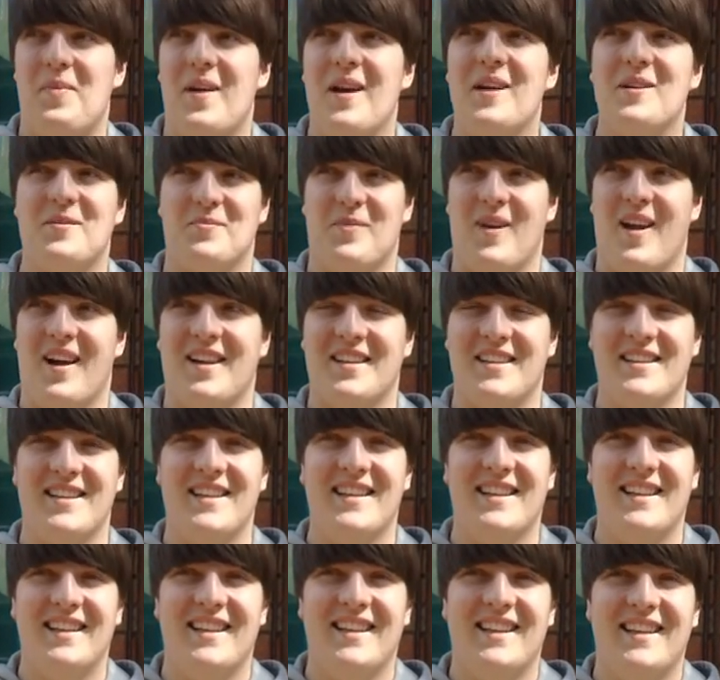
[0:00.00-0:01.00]
Pig's blood?
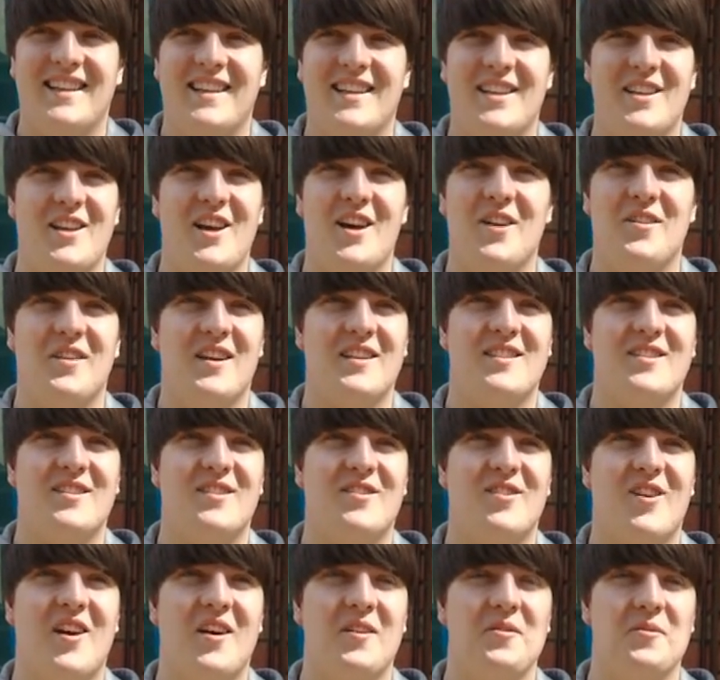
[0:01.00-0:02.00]
No, that's
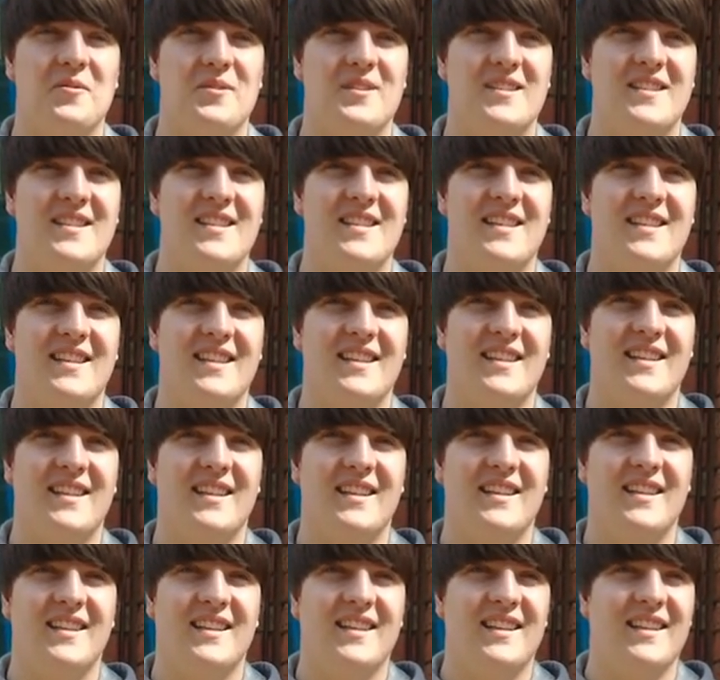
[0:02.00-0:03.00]
gross.
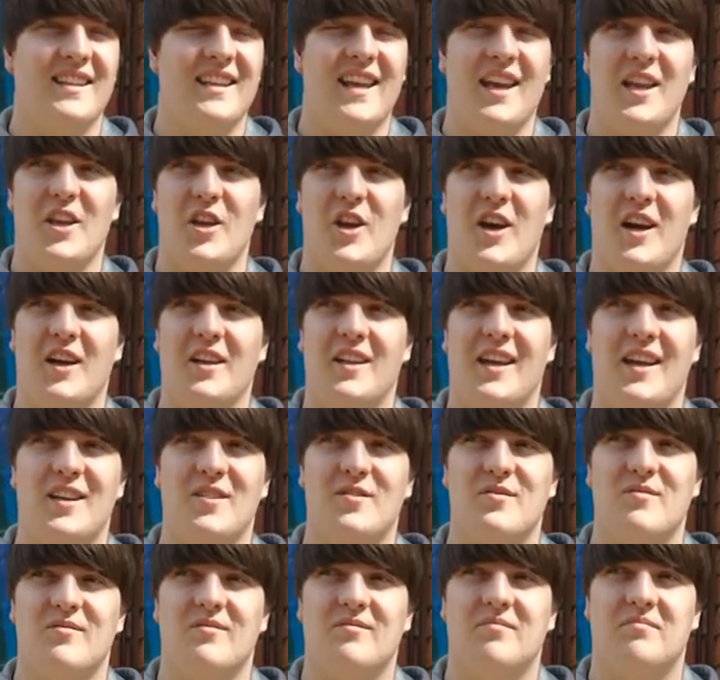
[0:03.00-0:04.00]
Yeah, no,
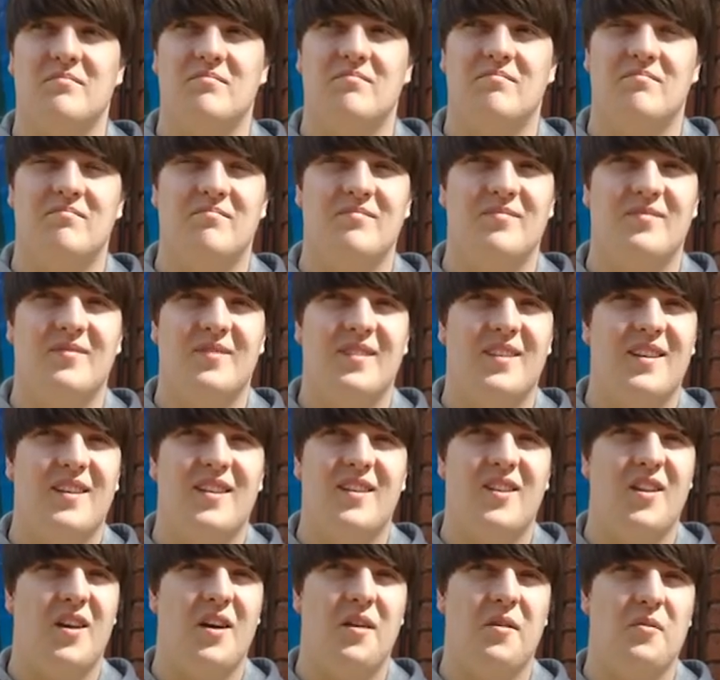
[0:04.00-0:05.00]
that's.
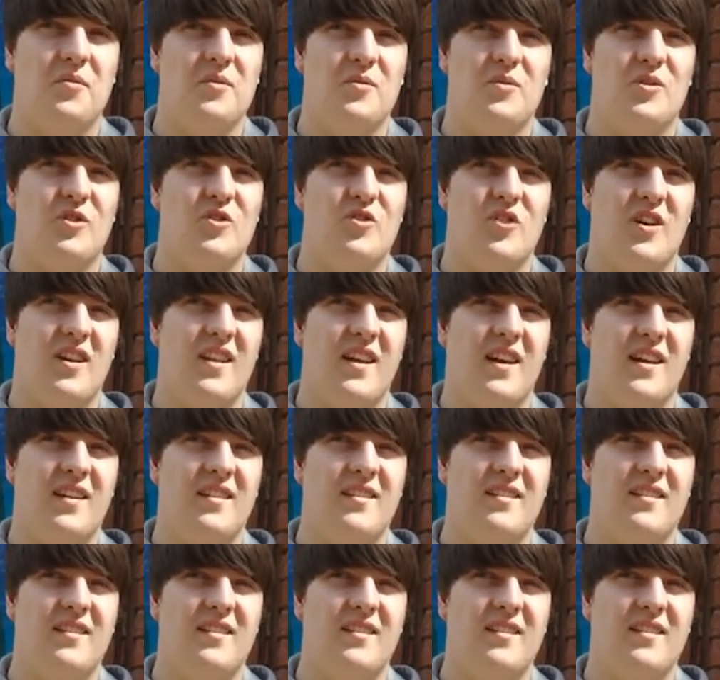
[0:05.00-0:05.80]
No, I wouldn't want to try that.